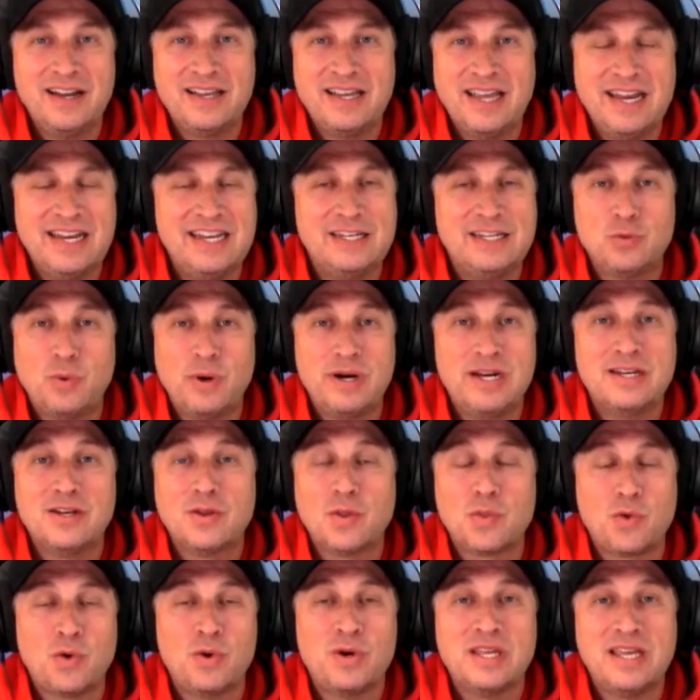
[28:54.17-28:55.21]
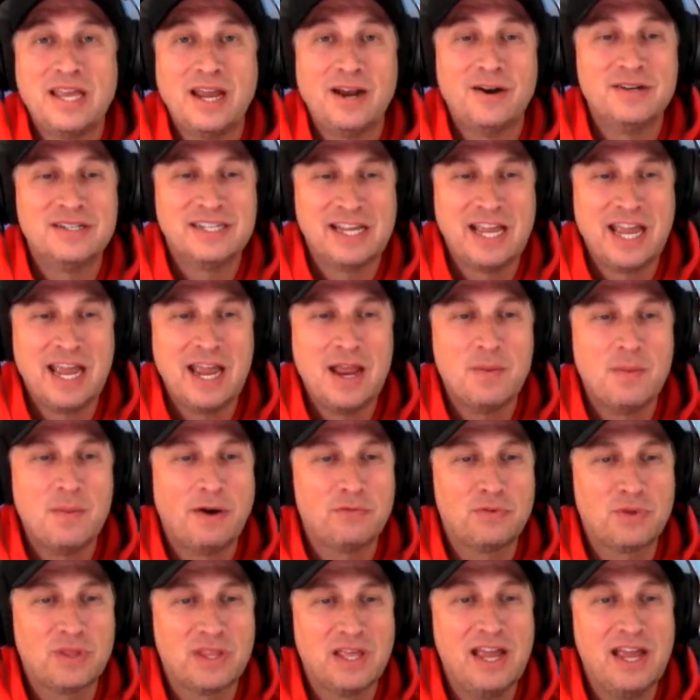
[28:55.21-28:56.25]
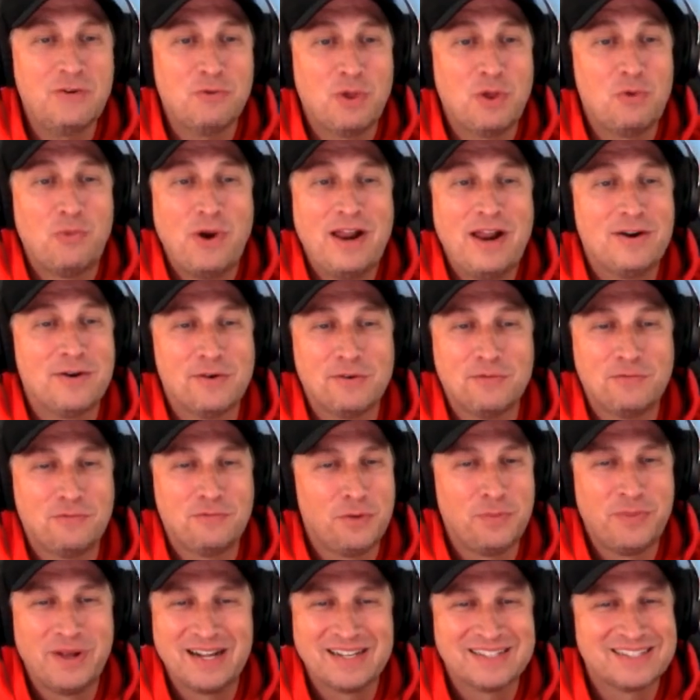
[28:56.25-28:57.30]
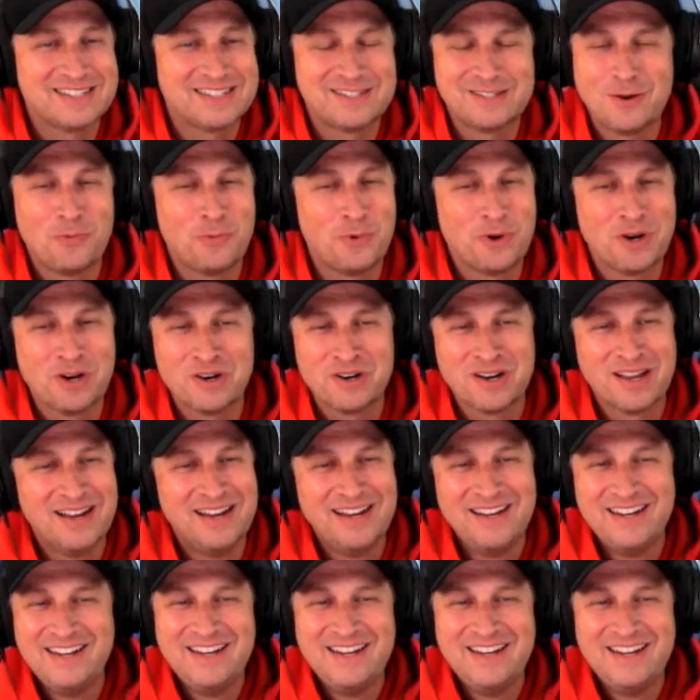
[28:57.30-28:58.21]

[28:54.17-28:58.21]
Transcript: getting 20 to 30 carries a game after they ran out of fullbacks. It's so weird.